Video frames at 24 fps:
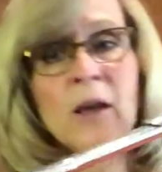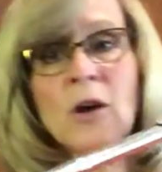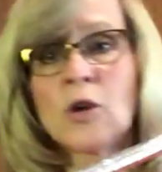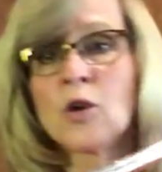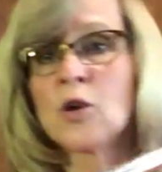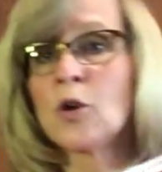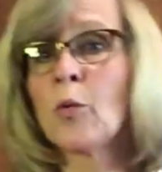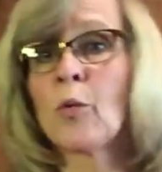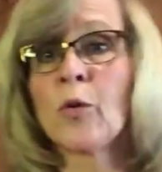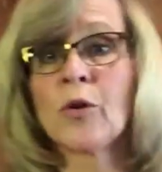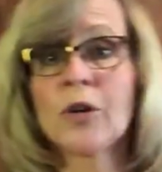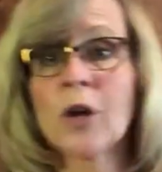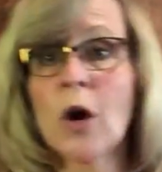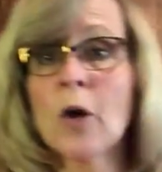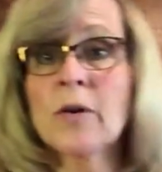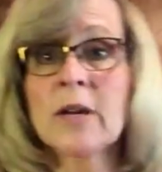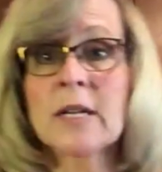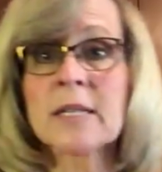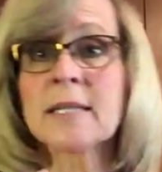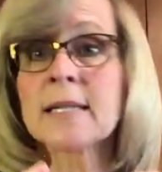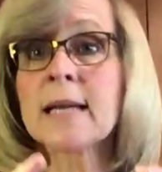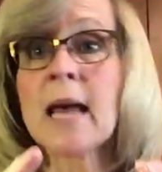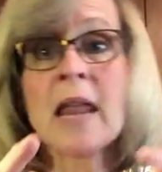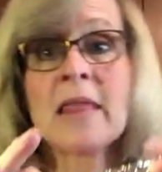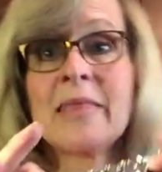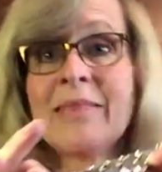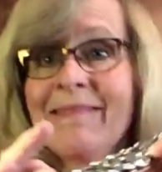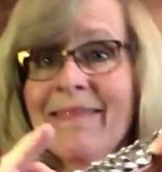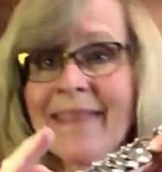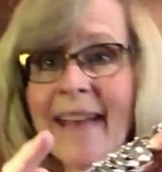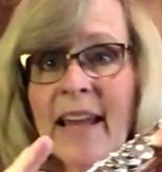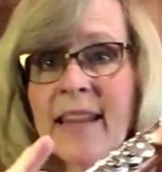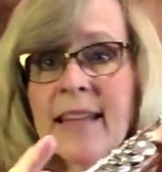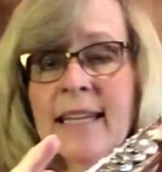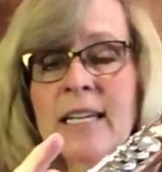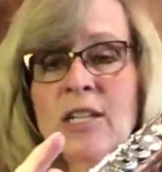You will notice
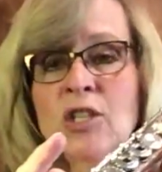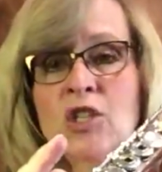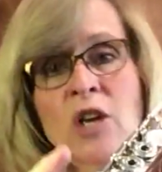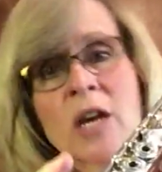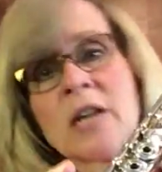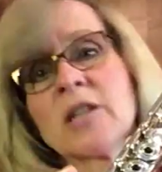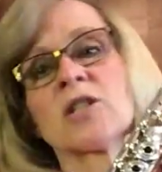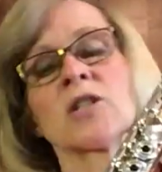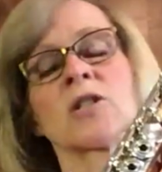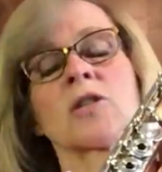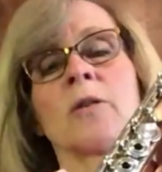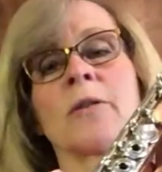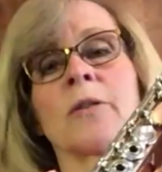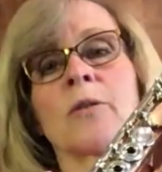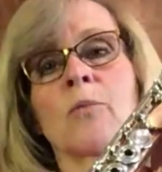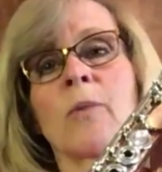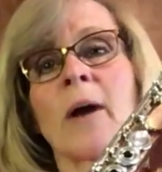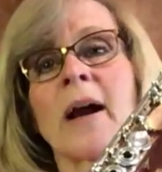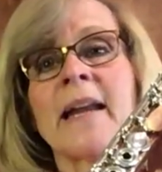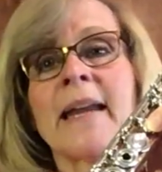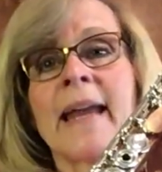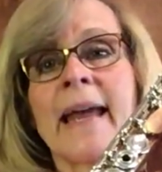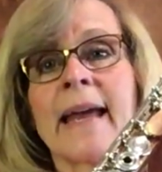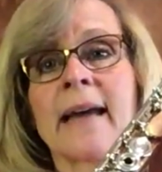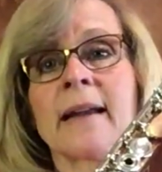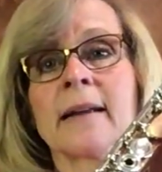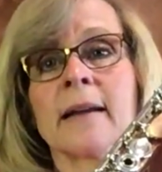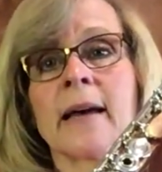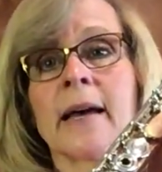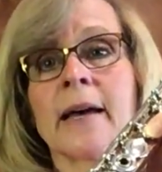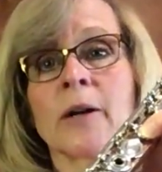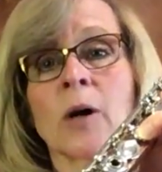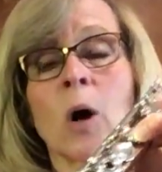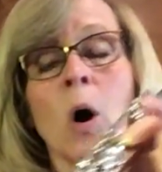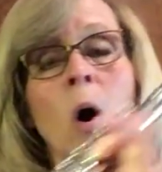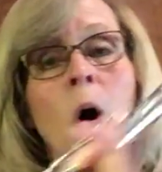nothing changes on the right hand
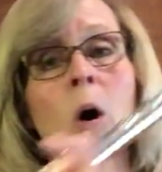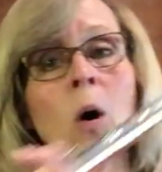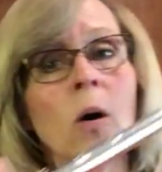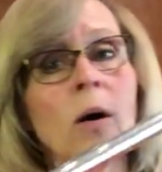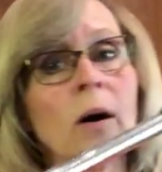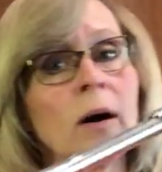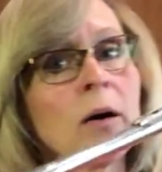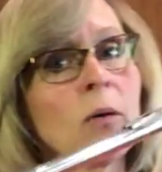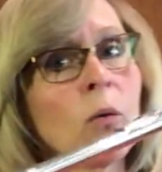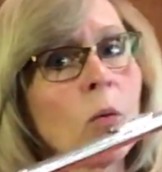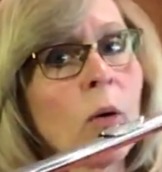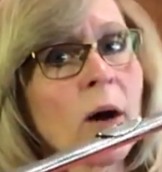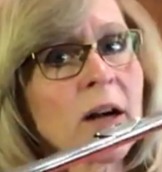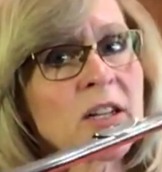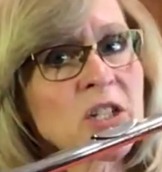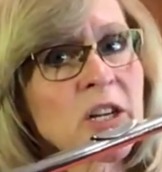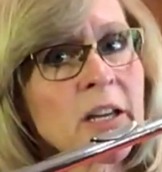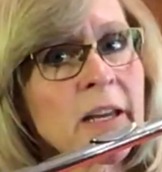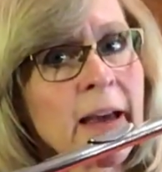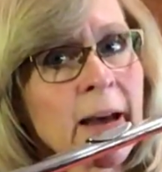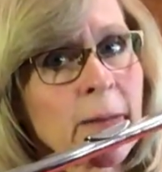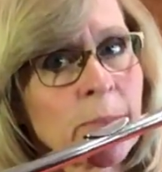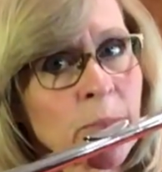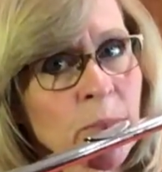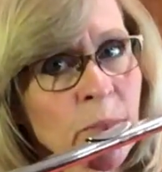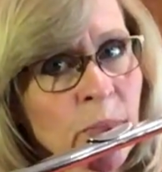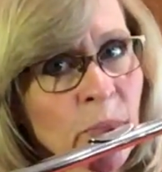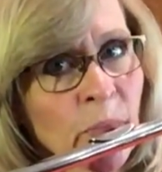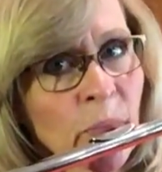at all. Watch again.